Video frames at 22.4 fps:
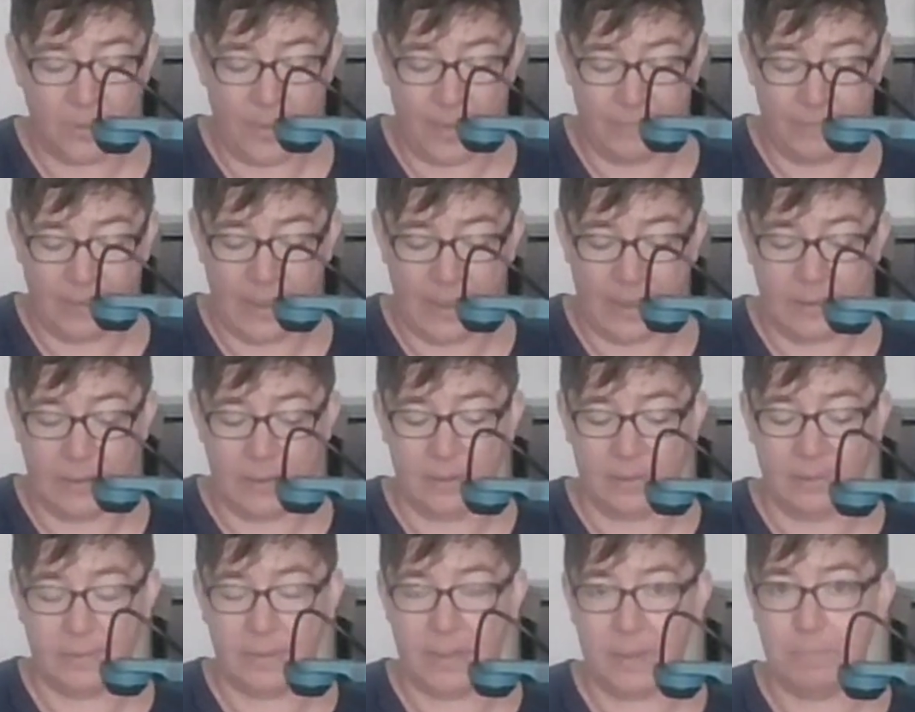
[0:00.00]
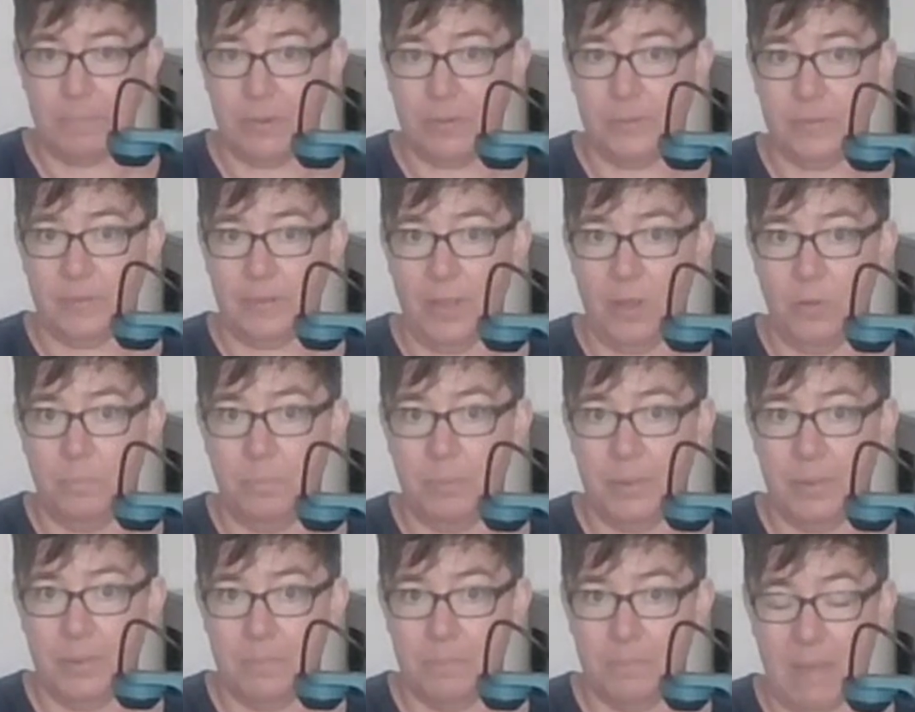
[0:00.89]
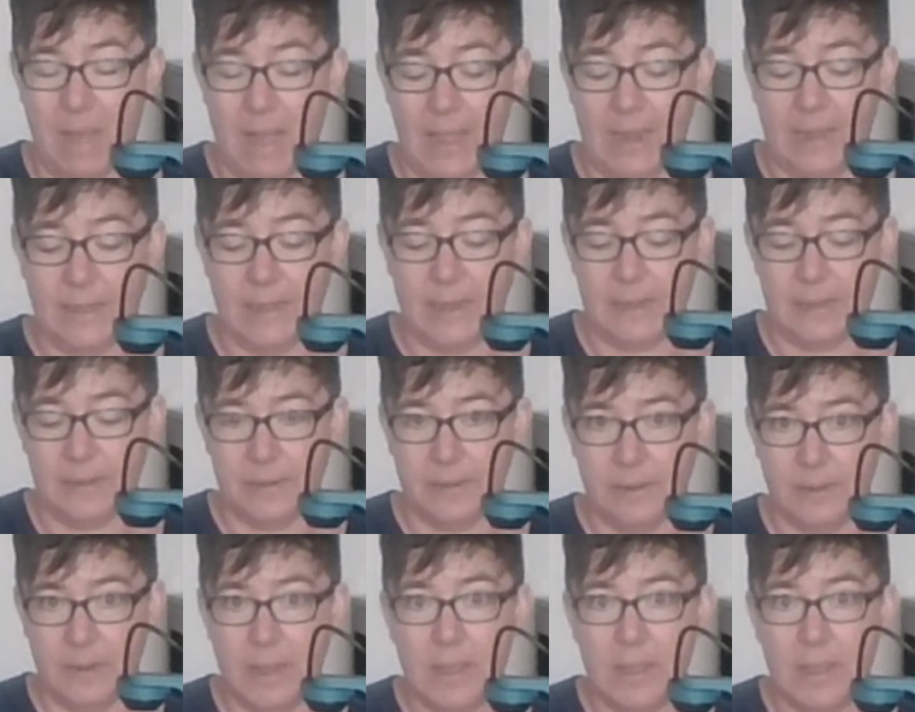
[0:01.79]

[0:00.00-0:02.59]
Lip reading: You have a steeper slope behind it,